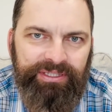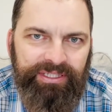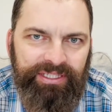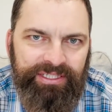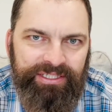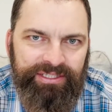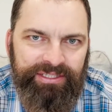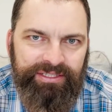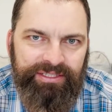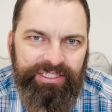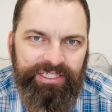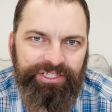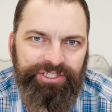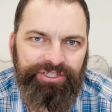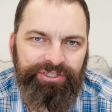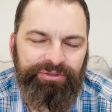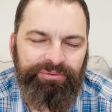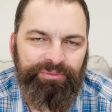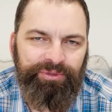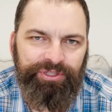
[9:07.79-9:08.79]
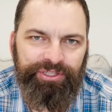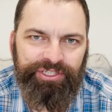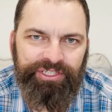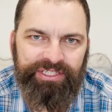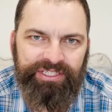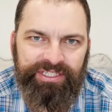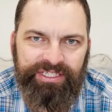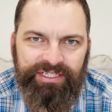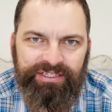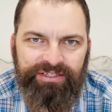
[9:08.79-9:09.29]
They teach you
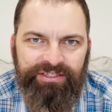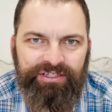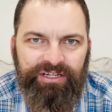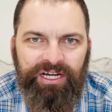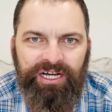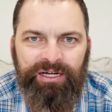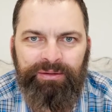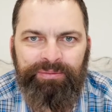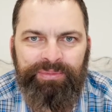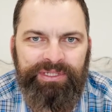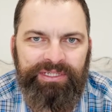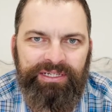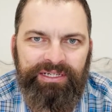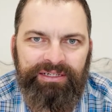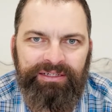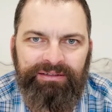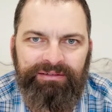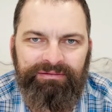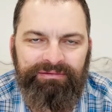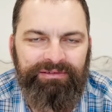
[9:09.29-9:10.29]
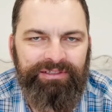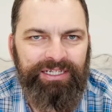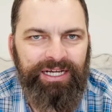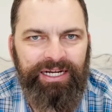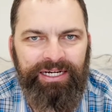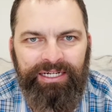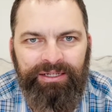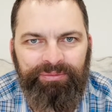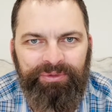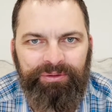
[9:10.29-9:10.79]
emergency stops and
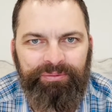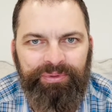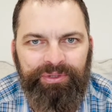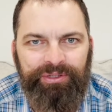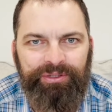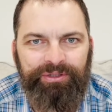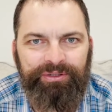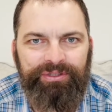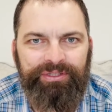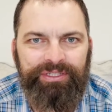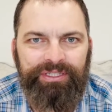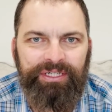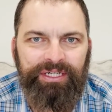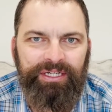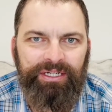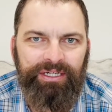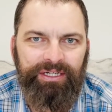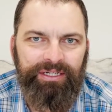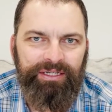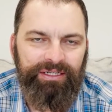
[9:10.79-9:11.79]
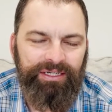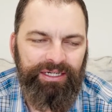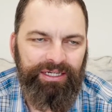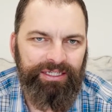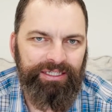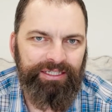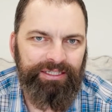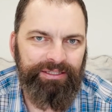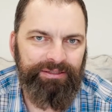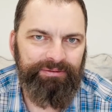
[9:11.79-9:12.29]
tying up the boat,
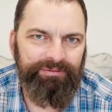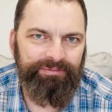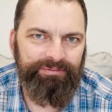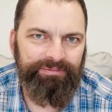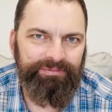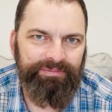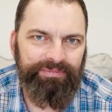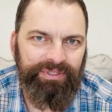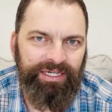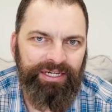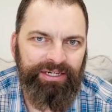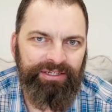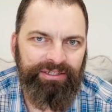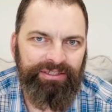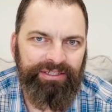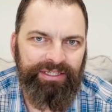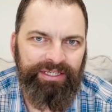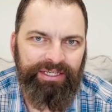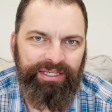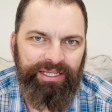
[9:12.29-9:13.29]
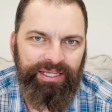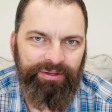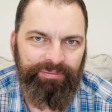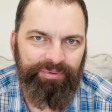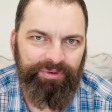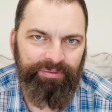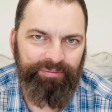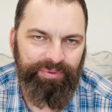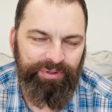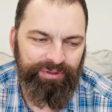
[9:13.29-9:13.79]
how to keep
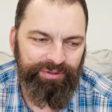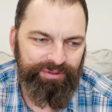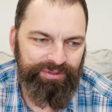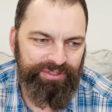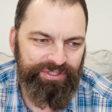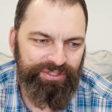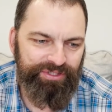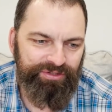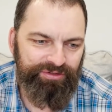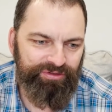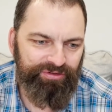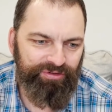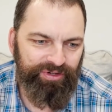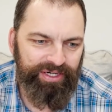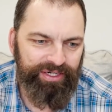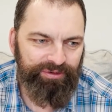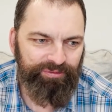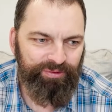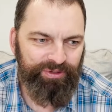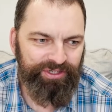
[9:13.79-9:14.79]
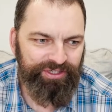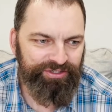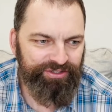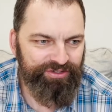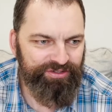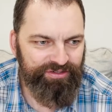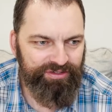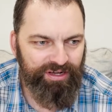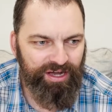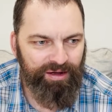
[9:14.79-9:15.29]
the boat straight when you're
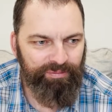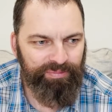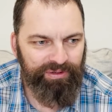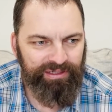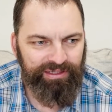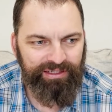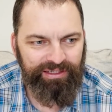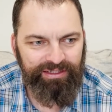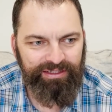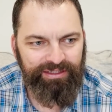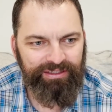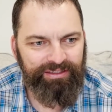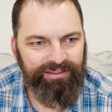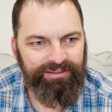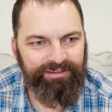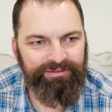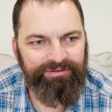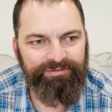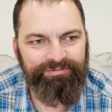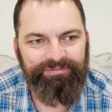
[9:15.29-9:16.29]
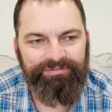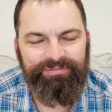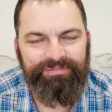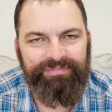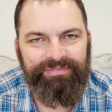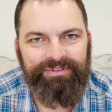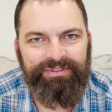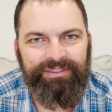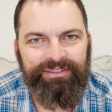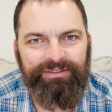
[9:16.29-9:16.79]
stopping it, and
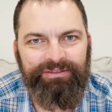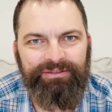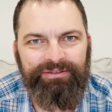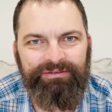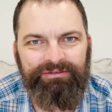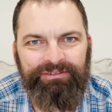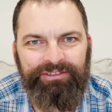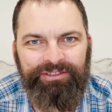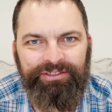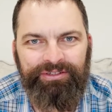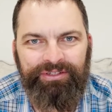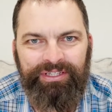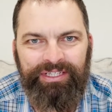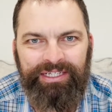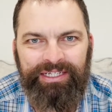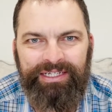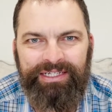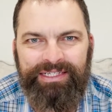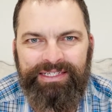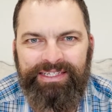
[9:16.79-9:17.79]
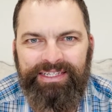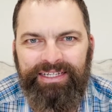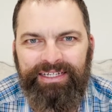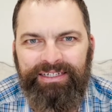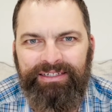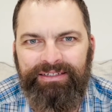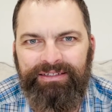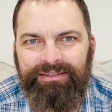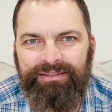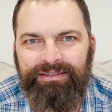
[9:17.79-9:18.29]
little things that